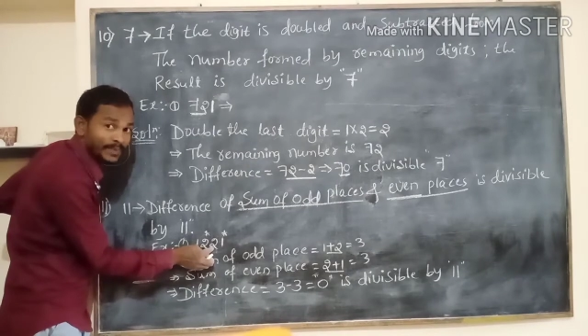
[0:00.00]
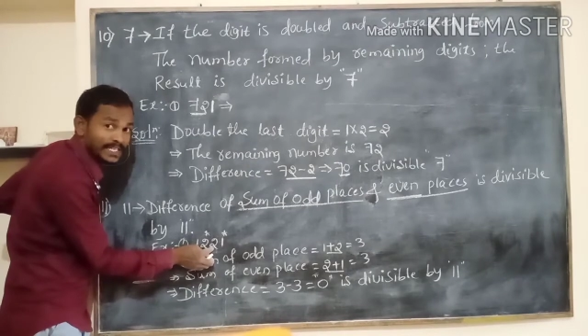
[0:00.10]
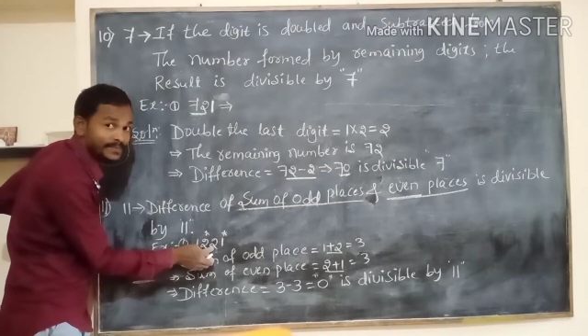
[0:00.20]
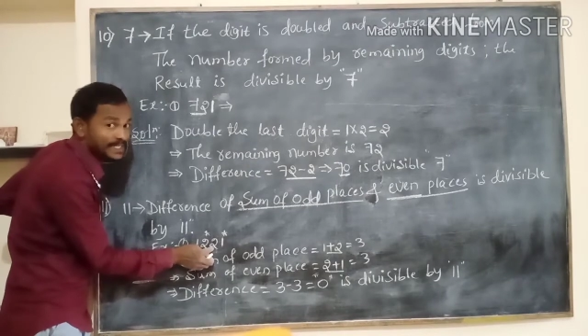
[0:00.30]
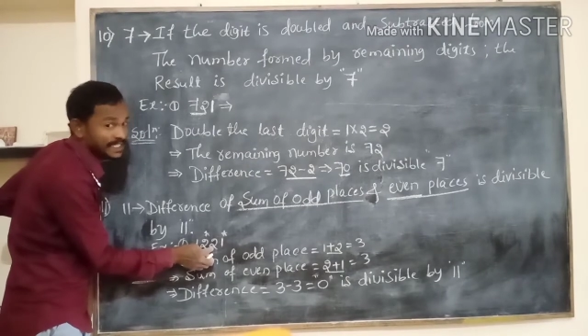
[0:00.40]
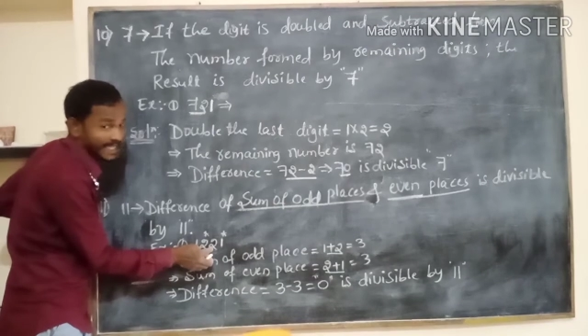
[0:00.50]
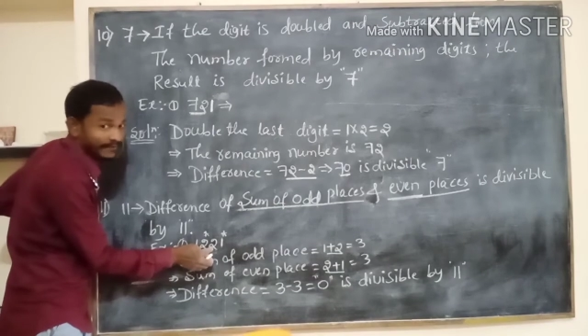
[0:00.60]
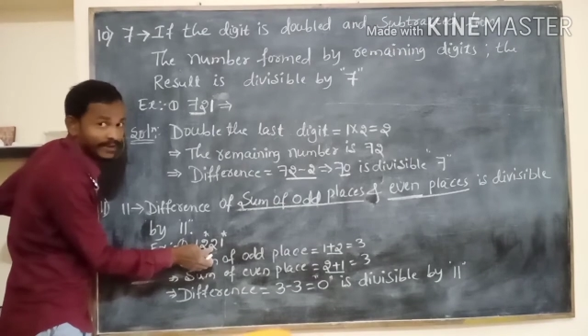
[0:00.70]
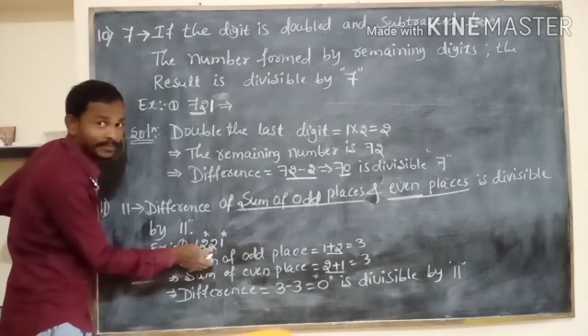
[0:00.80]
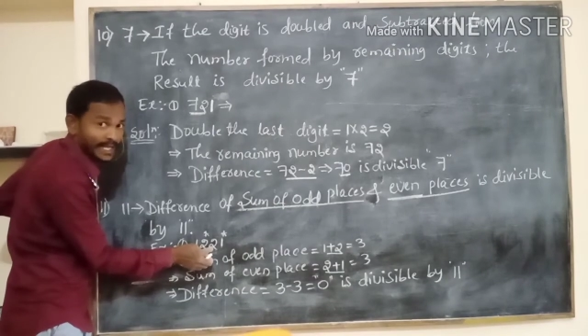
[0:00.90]
place means
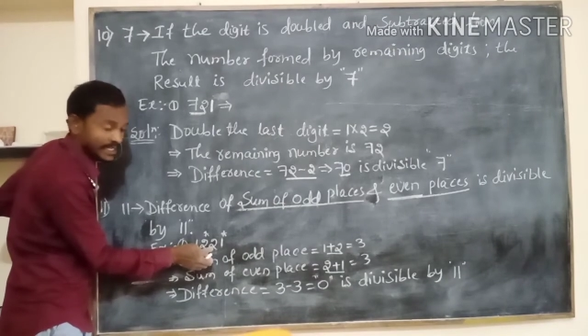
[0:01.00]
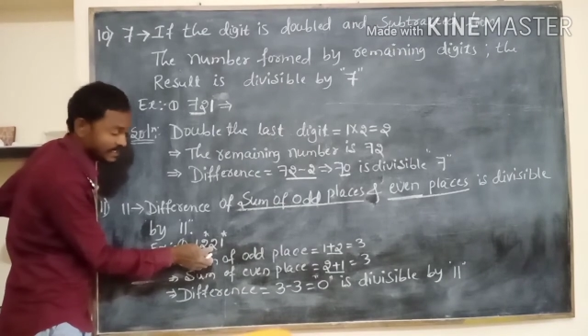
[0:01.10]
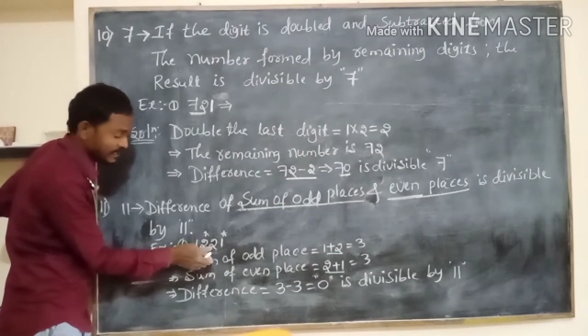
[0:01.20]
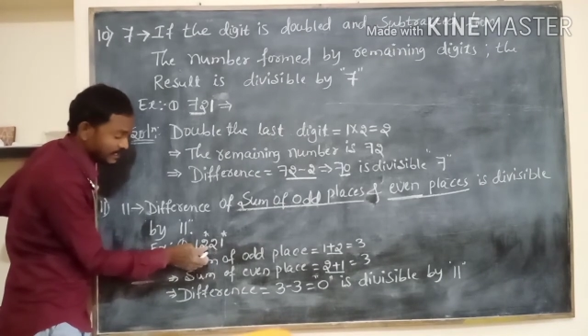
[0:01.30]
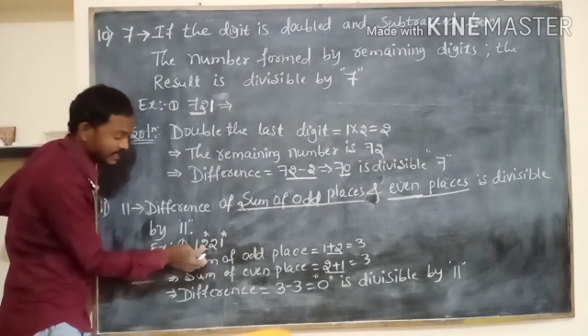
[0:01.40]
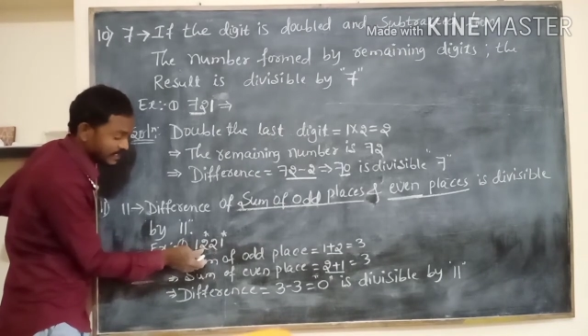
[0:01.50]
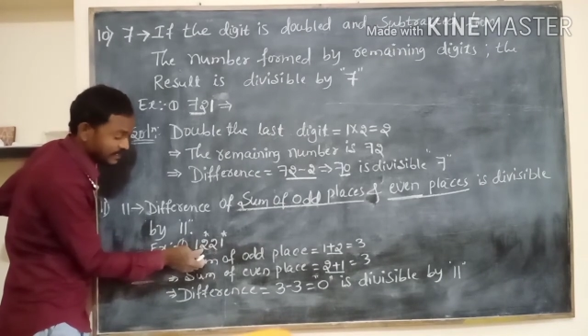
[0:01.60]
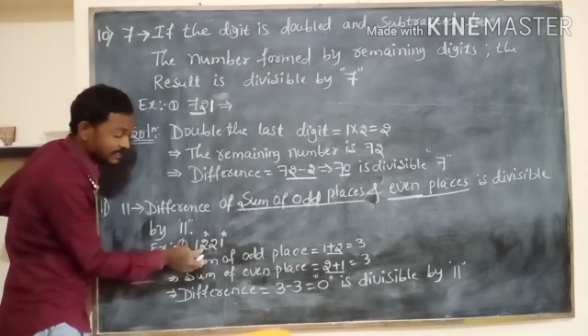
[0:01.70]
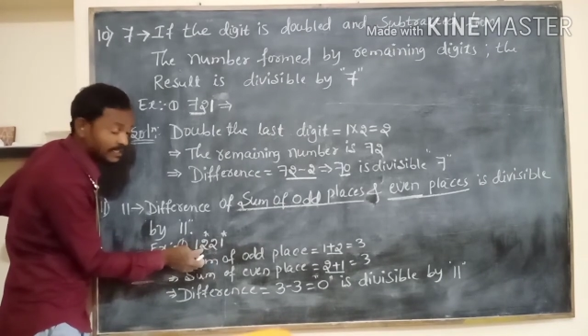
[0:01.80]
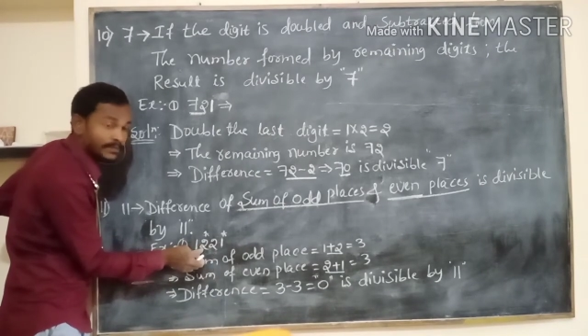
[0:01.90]
even place.
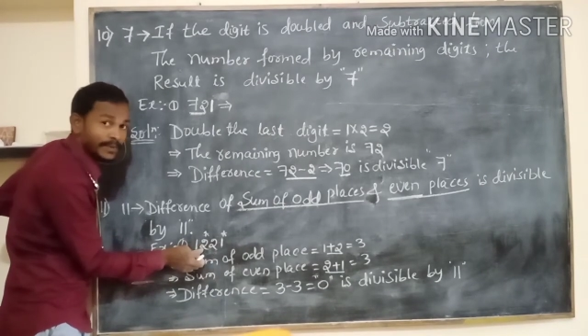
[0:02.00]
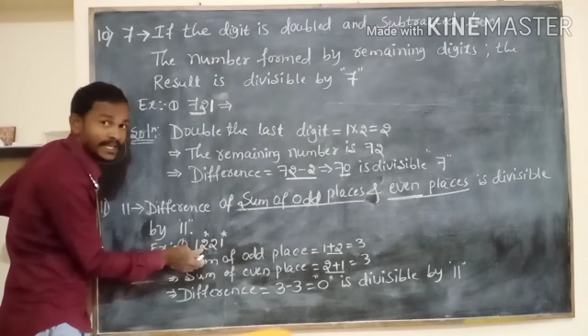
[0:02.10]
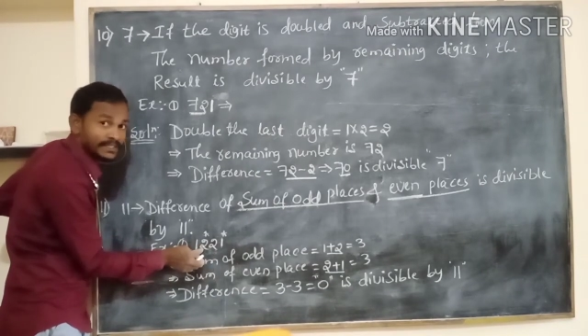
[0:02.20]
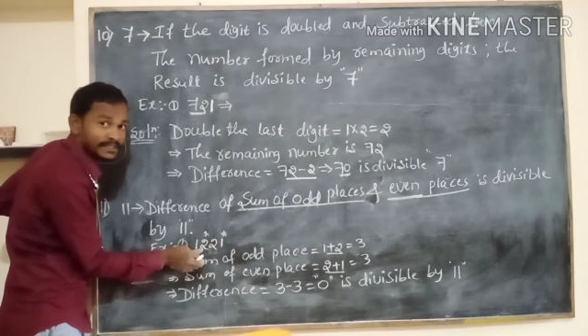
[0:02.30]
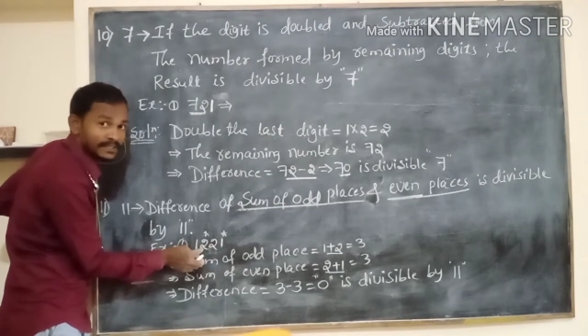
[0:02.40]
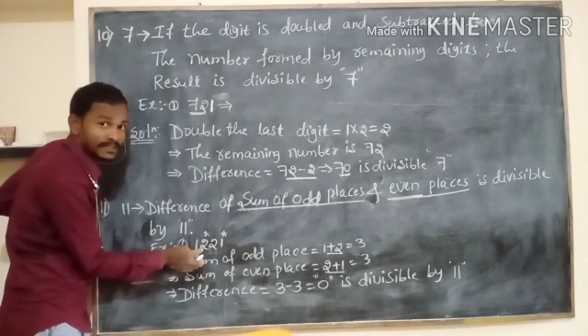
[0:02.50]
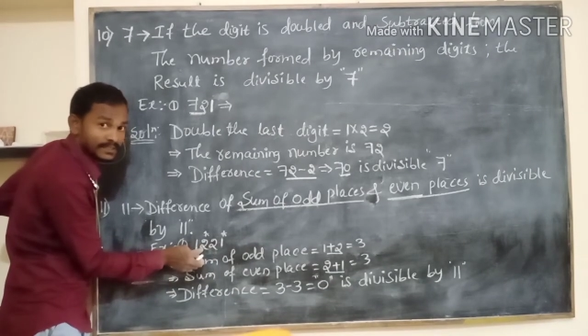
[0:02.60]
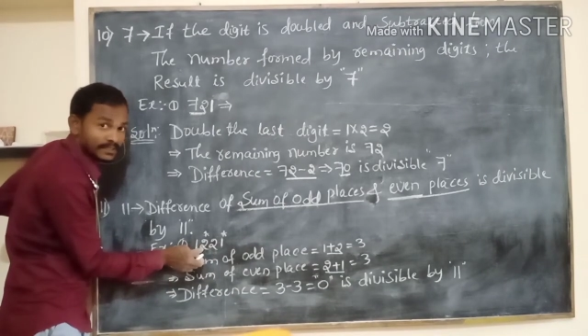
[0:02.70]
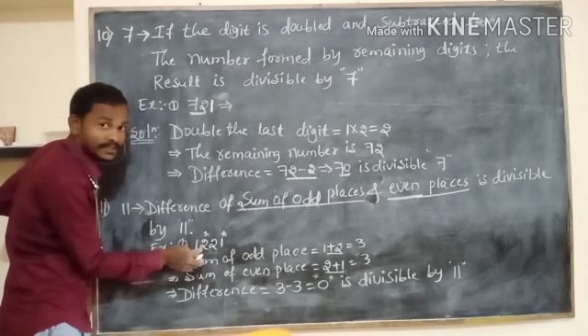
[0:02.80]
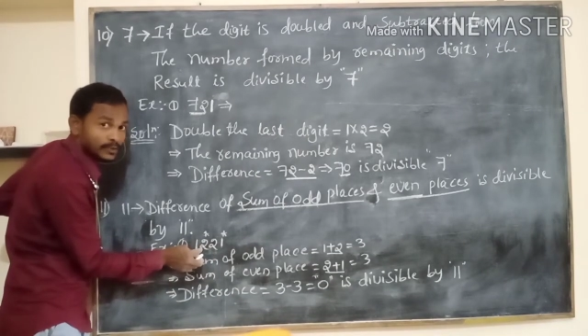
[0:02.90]
Third place.
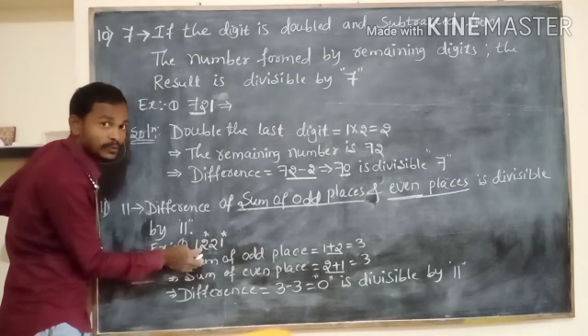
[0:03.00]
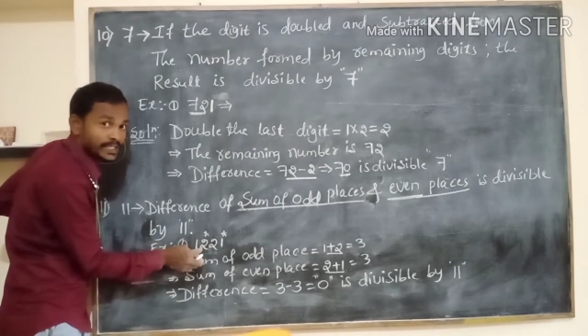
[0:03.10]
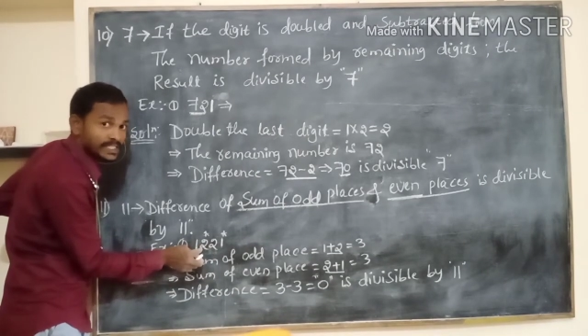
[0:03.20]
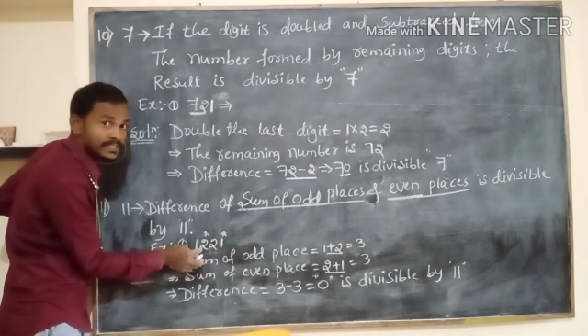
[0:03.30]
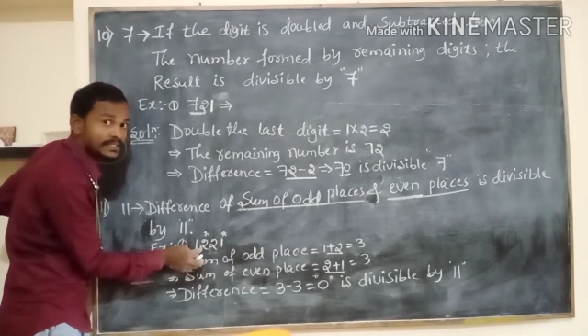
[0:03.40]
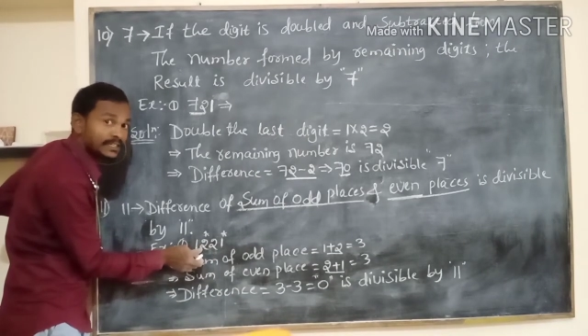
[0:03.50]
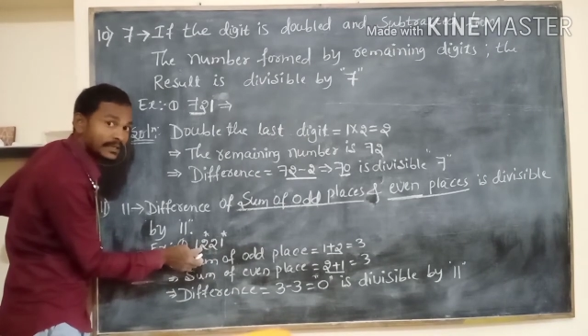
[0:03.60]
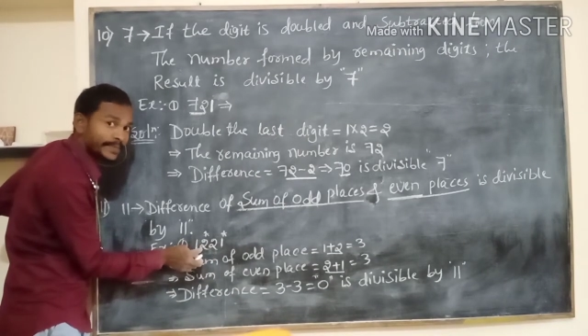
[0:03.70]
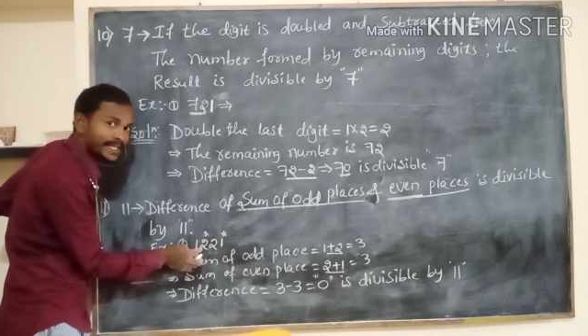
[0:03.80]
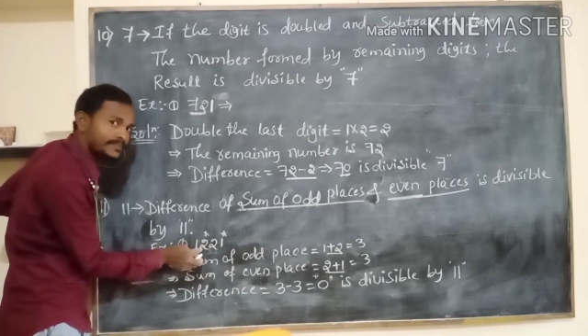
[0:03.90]
2 it is in
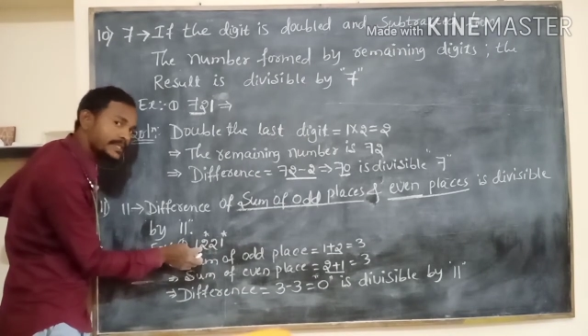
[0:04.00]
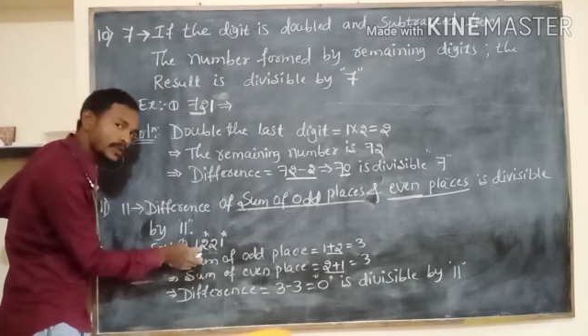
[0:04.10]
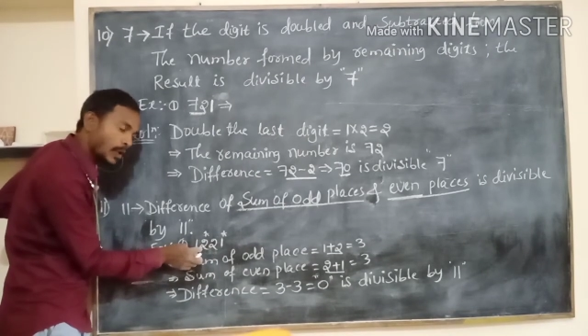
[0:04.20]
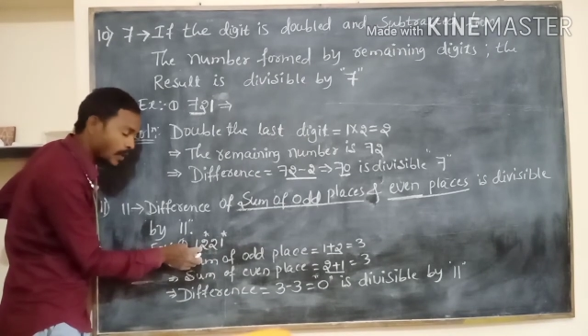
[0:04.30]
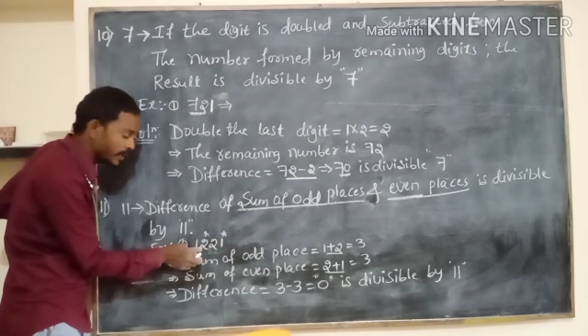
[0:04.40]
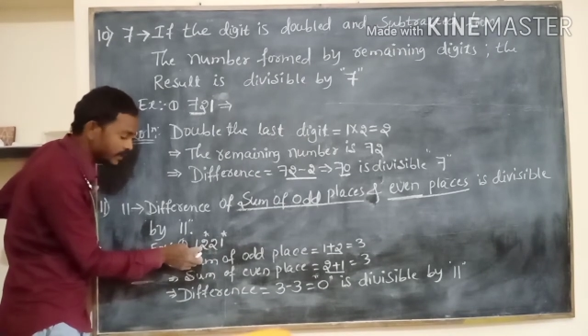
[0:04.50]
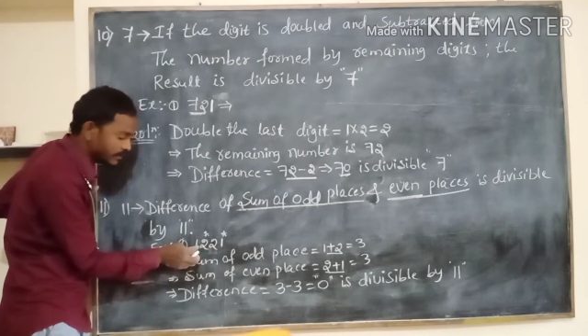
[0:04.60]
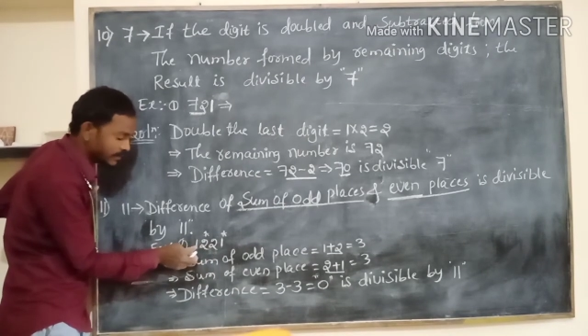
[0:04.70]
third place means odd.